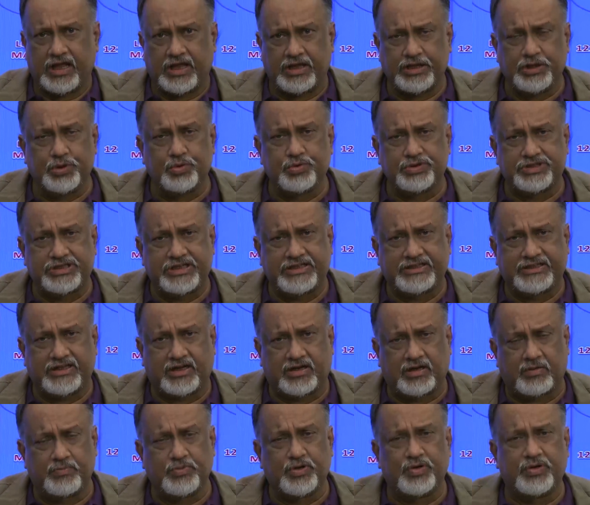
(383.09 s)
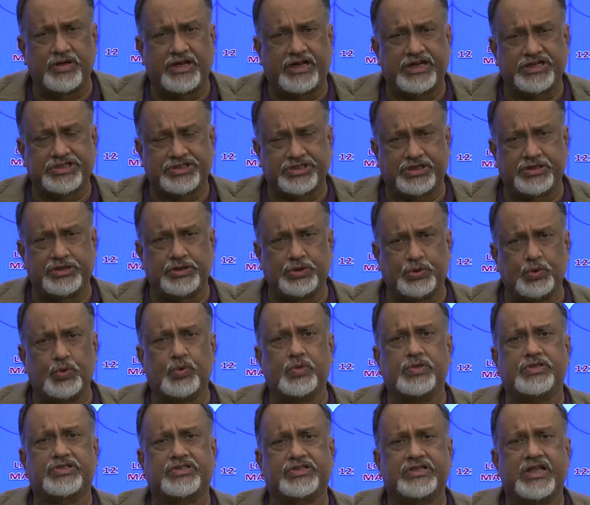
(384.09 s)
using the communication
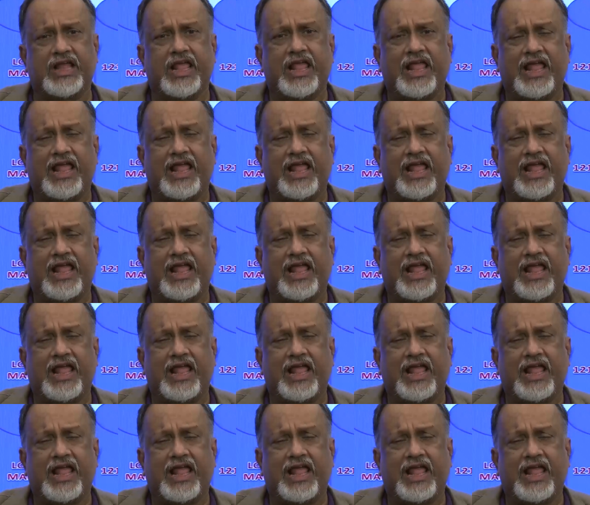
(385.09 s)
tools.